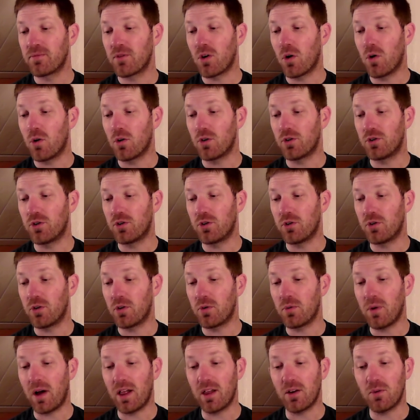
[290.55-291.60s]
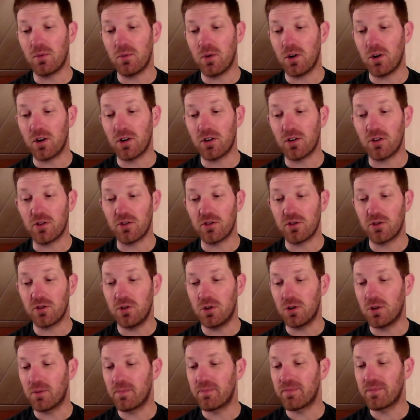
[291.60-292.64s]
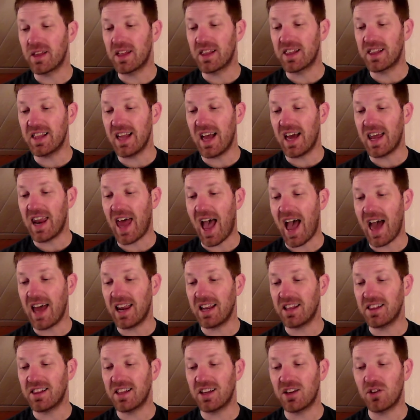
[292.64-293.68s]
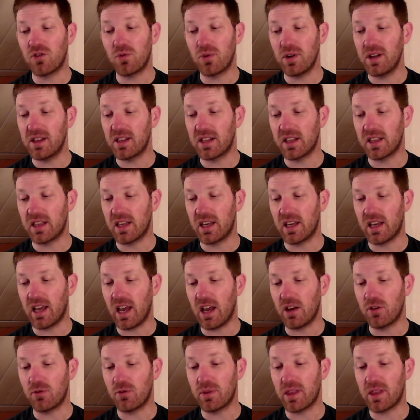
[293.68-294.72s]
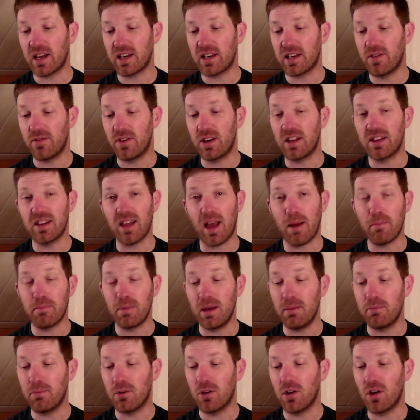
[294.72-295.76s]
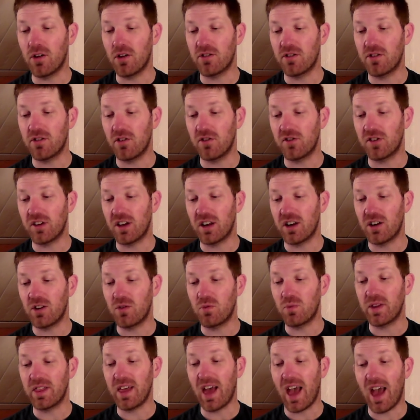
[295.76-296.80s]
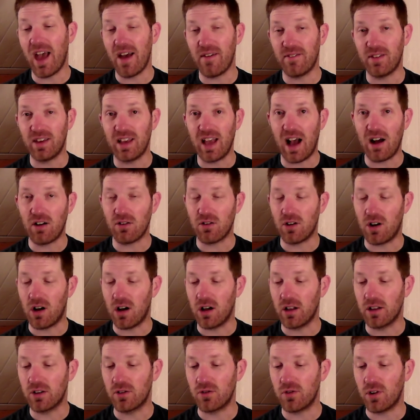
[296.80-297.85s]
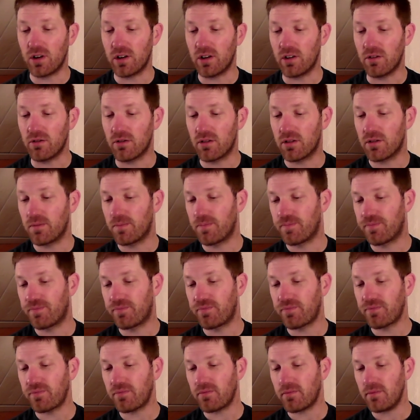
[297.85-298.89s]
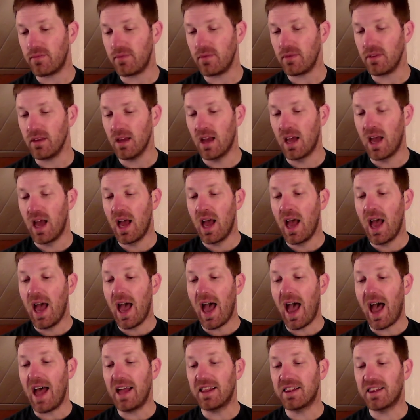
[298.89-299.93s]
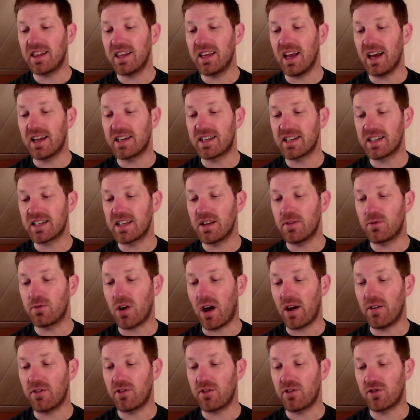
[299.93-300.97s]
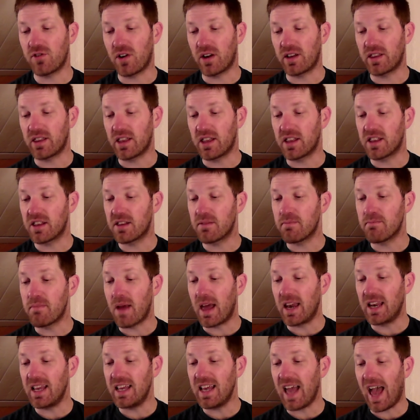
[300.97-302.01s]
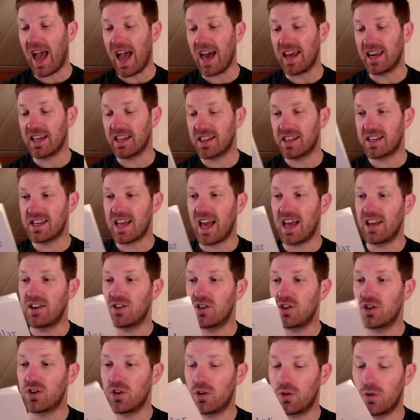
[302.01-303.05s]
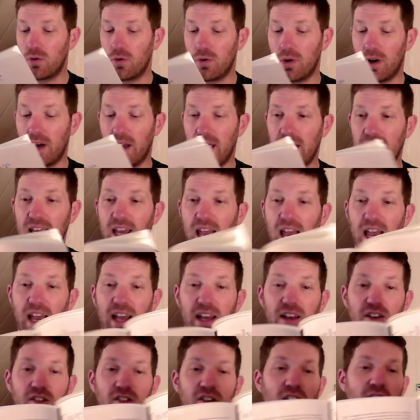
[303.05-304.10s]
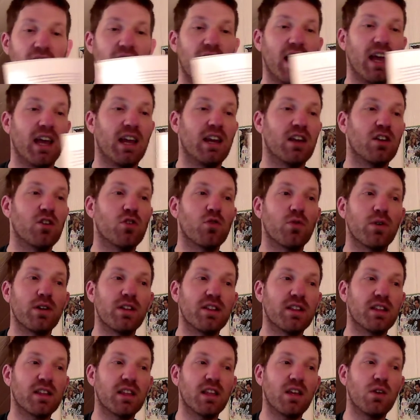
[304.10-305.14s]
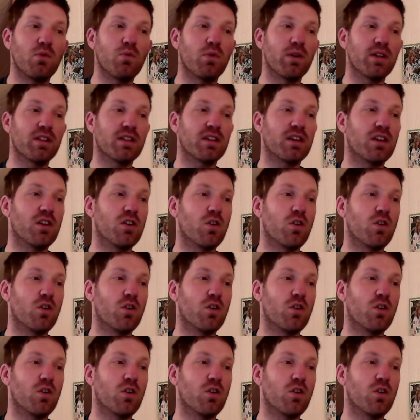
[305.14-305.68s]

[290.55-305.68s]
or doing well at work or school. Instead, addicts increasingly engage with activities and people associated with heavy alcohol and drug use. As the addictive drive strengthens, many addicts tend to engage in increasingly risky